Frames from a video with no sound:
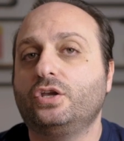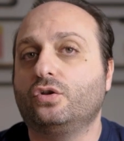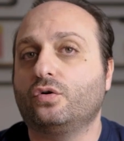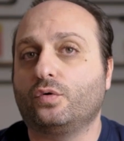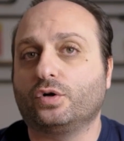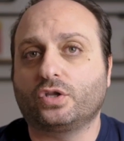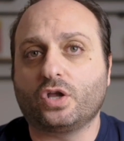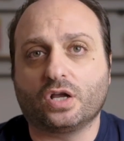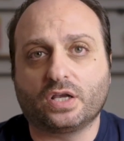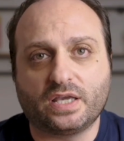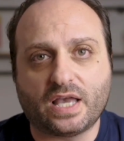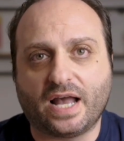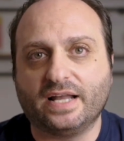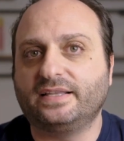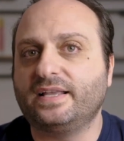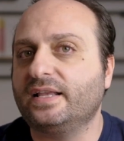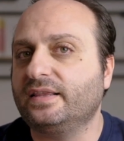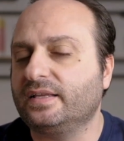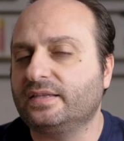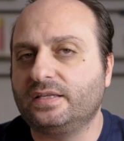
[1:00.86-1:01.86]
know, we're talking
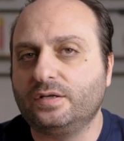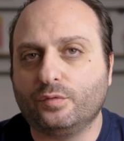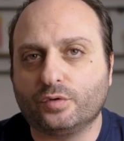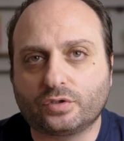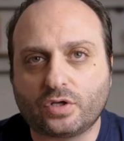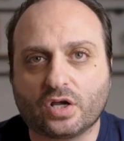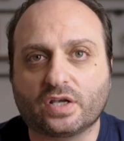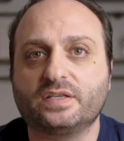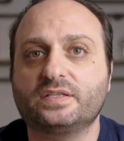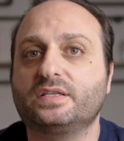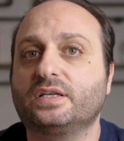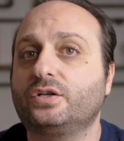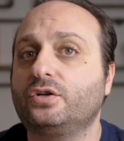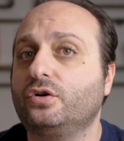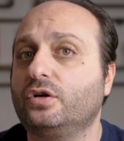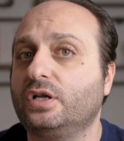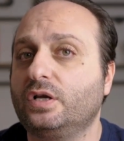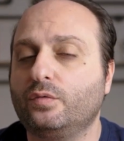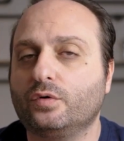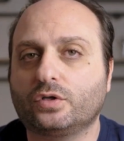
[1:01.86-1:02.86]
identity, we're talking
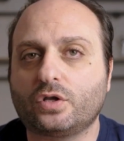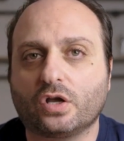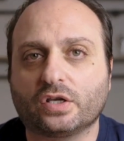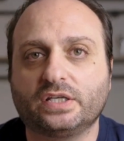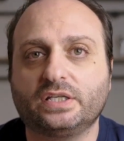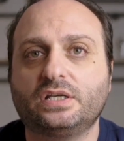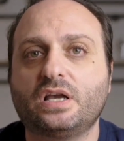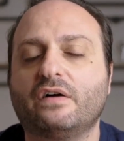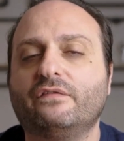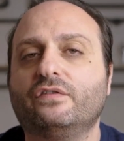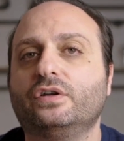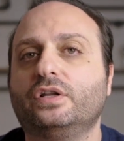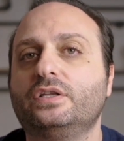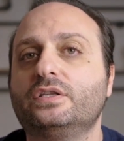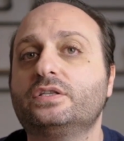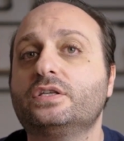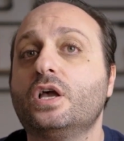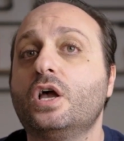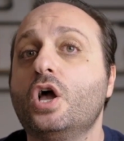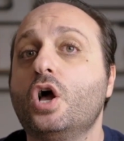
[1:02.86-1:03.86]
security, we're talking
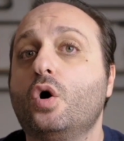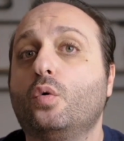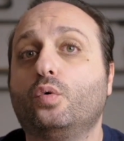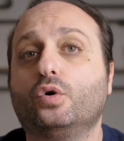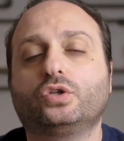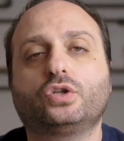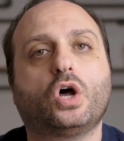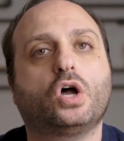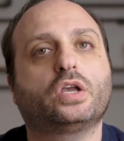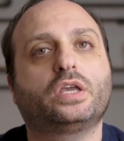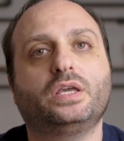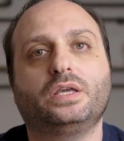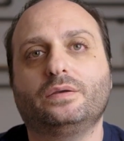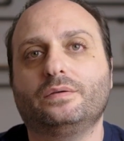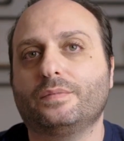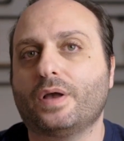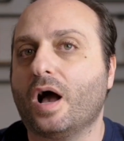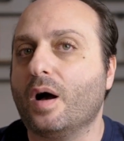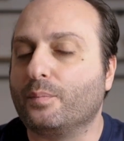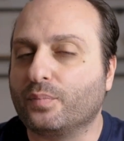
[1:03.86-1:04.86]
governance, we're
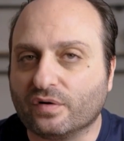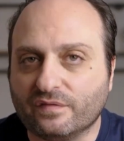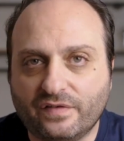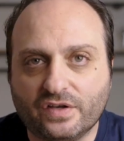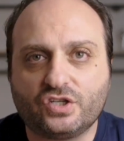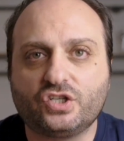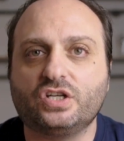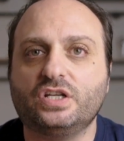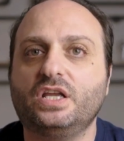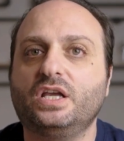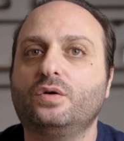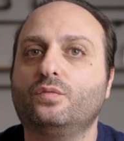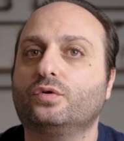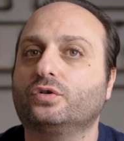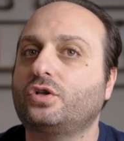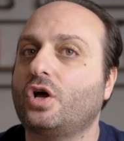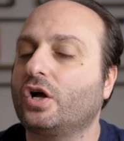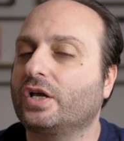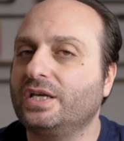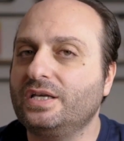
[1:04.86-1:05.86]
talking provisioning, we're
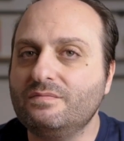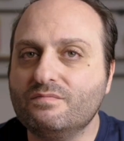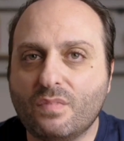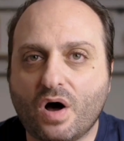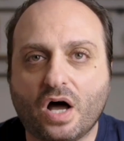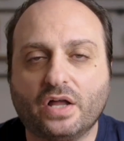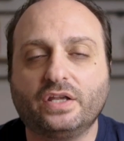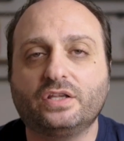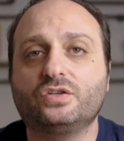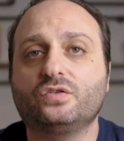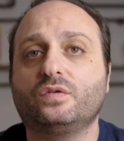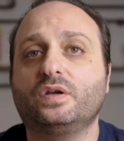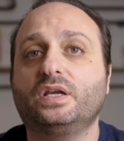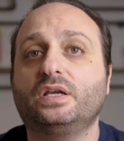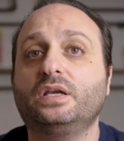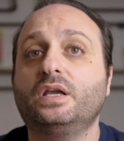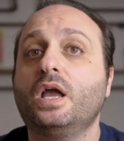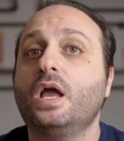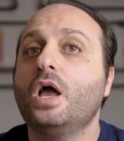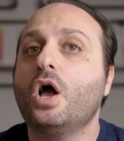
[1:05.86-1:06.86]
talking
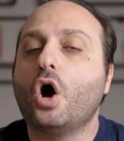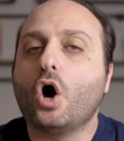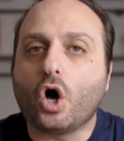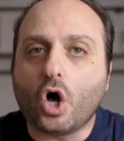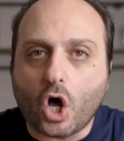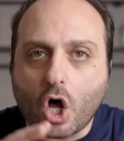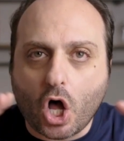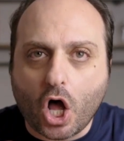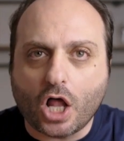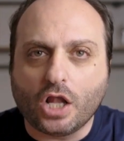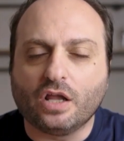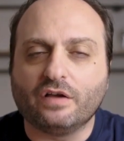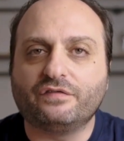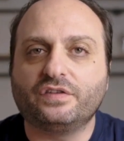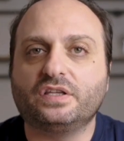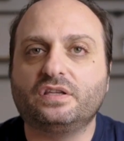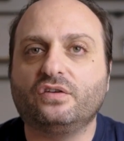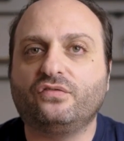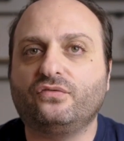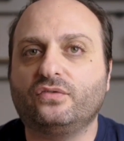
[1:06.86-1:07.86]
monitoring, all of the
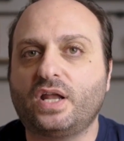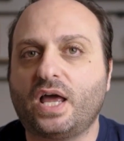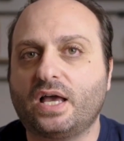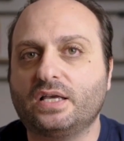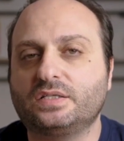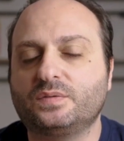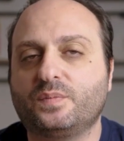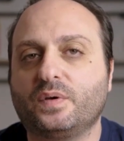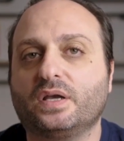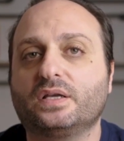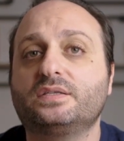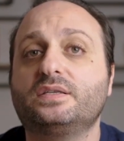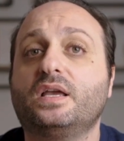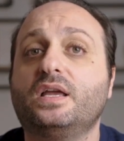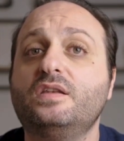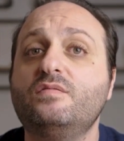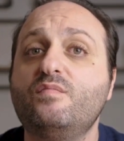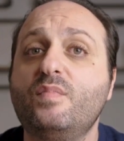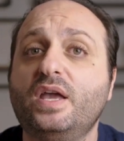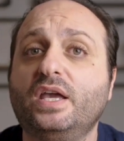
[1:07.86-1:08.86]
different aspects,
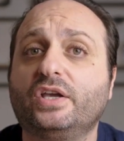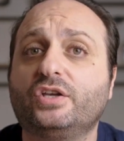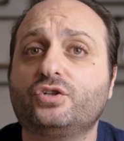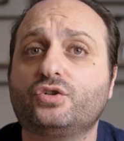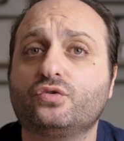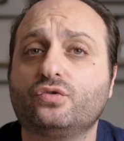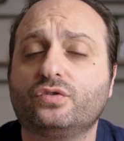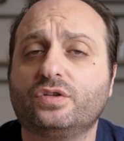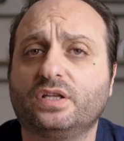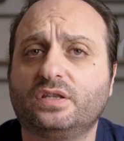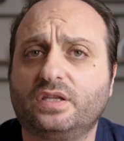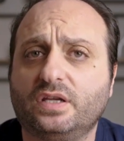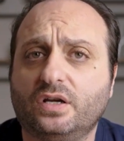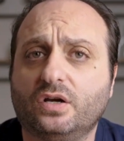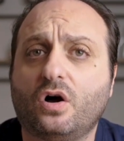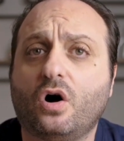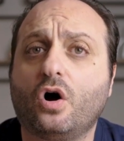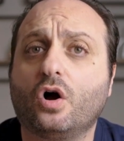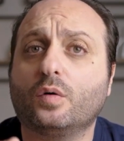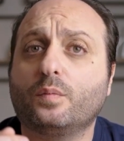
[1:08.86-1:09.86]
and make sure that there
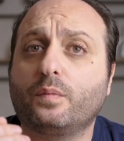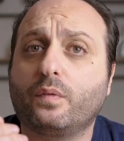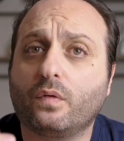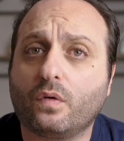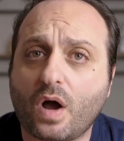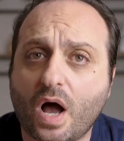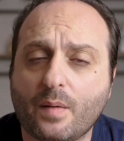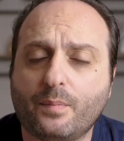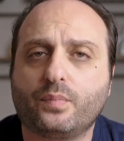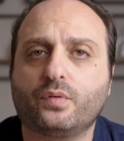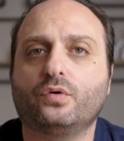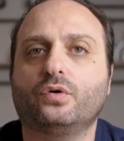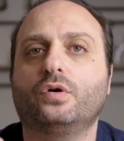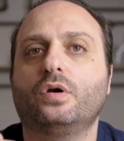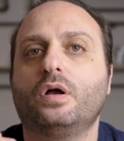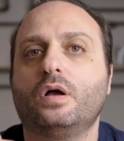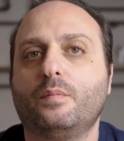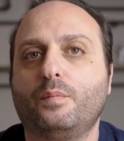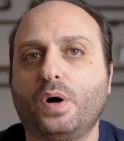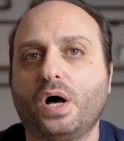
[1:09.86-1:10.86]
are proper
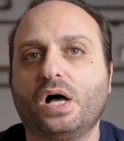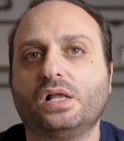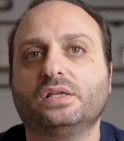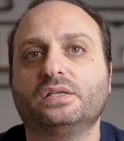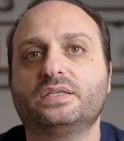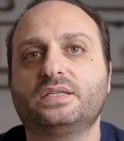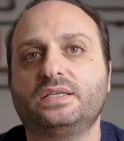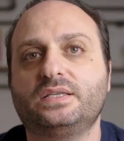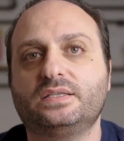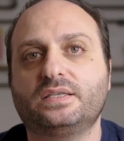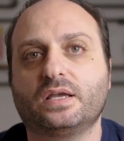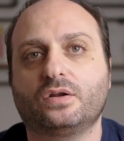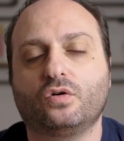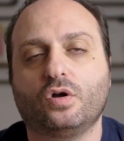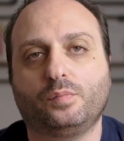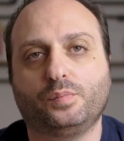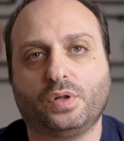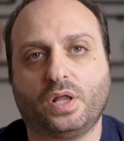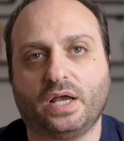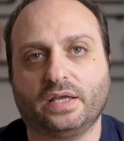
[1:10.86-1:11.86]
policies that are
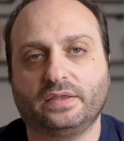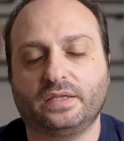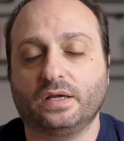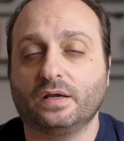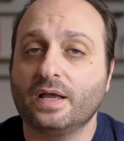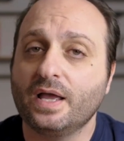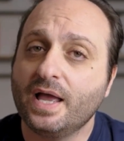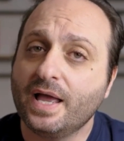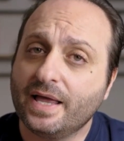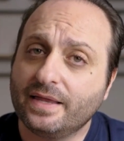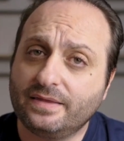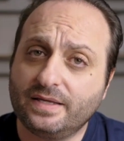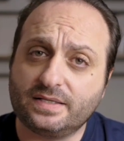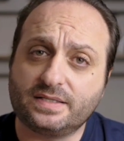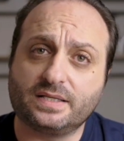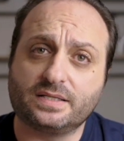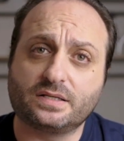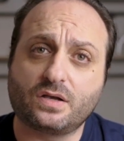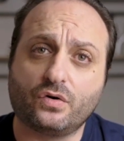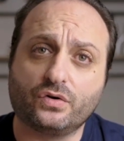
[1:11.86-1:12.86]
applied there. This
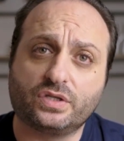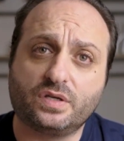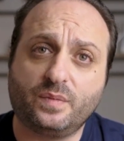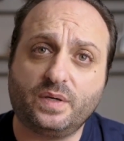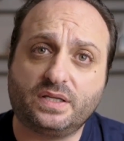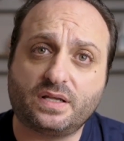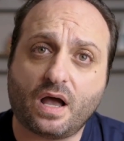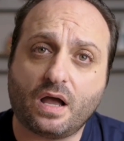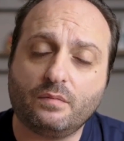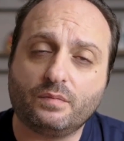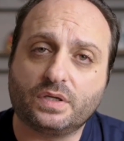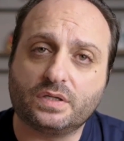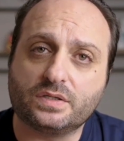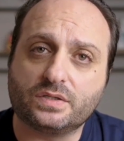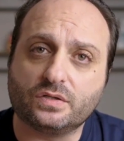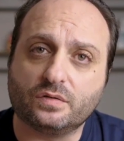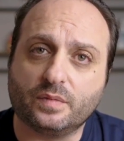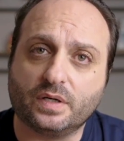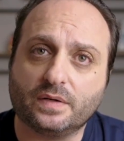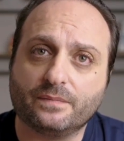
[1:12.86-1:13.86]
is going to be time
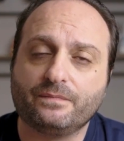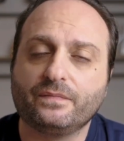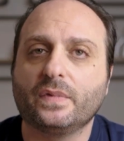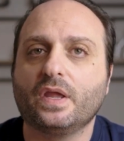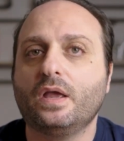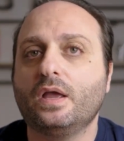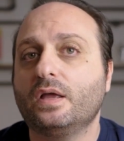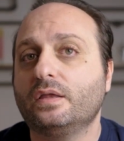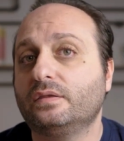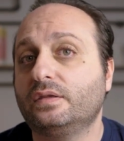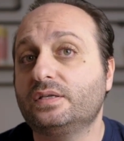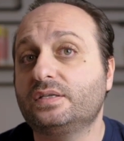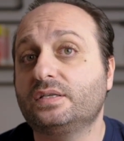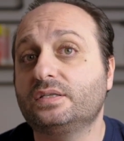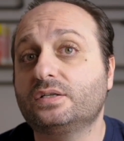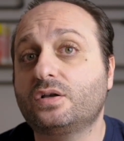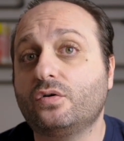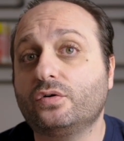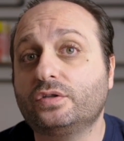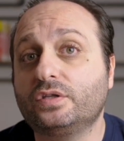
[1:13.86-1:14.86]
consuming. This
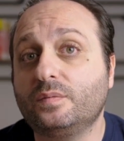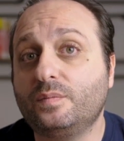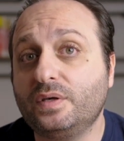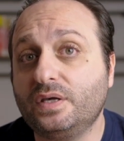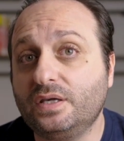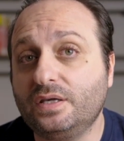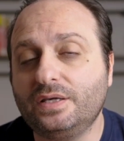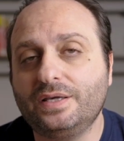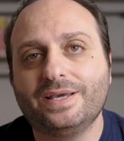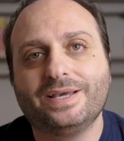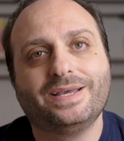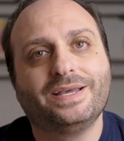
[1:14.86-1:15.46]
is going to be